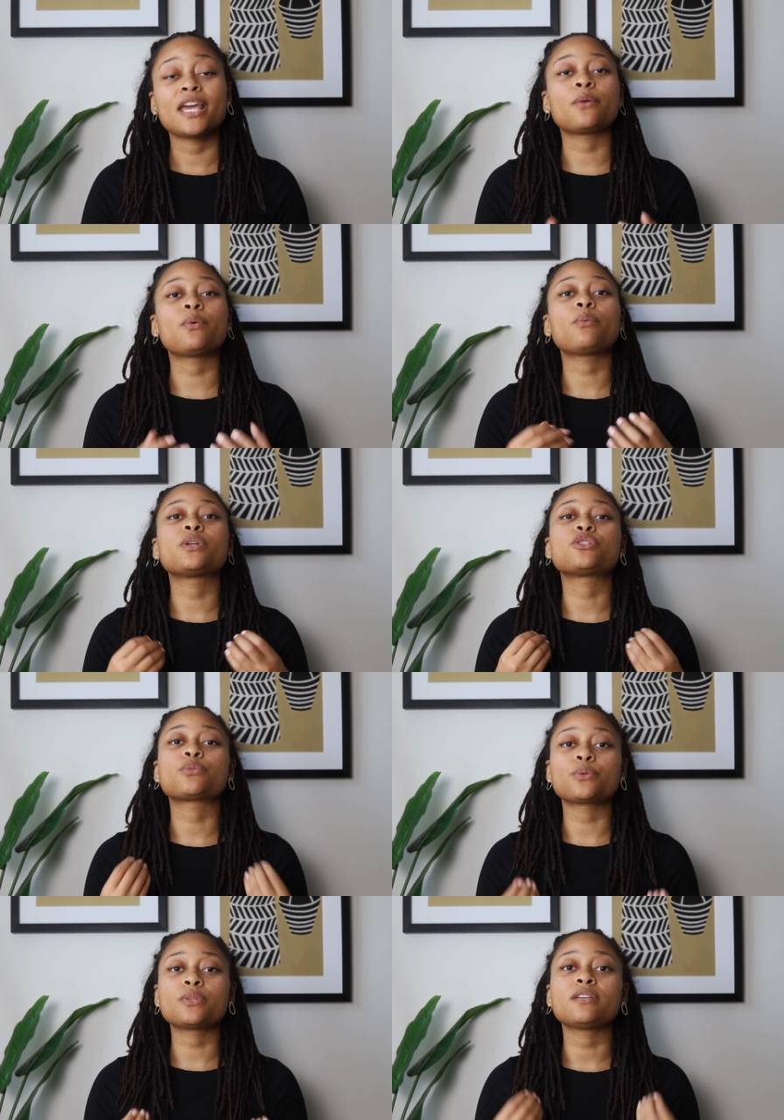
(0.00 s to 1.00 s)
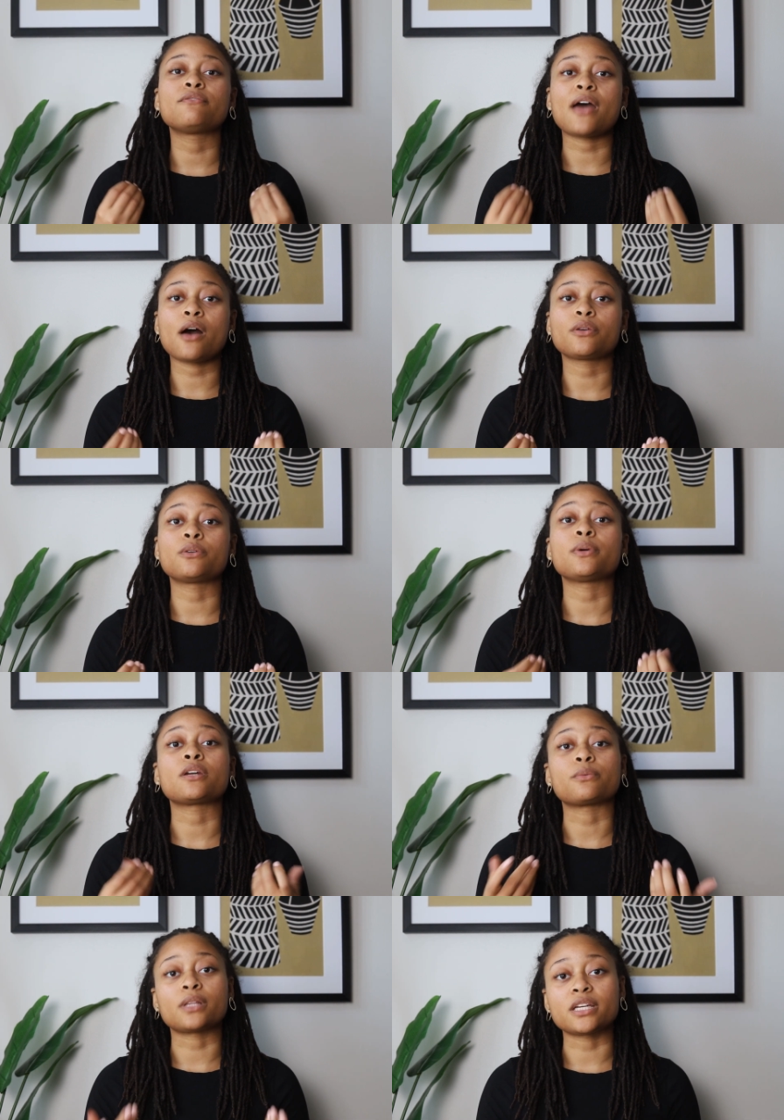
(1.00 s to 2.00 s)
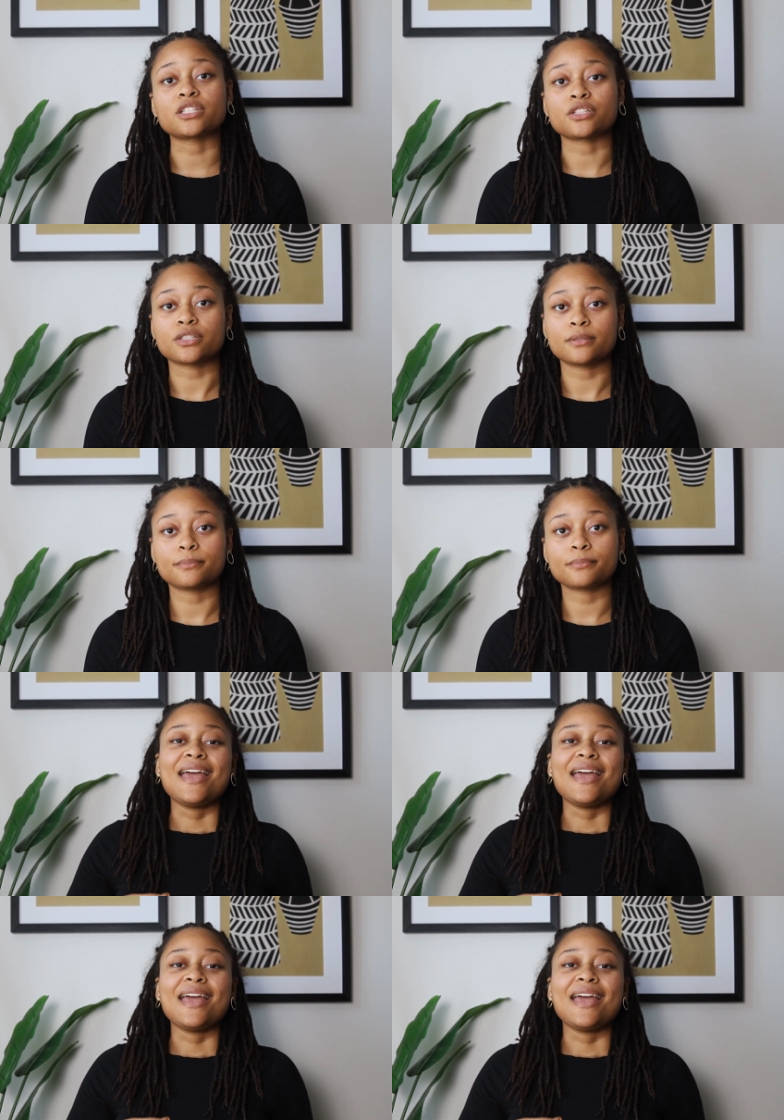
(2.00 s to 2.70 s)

and what we truly value in a relationship.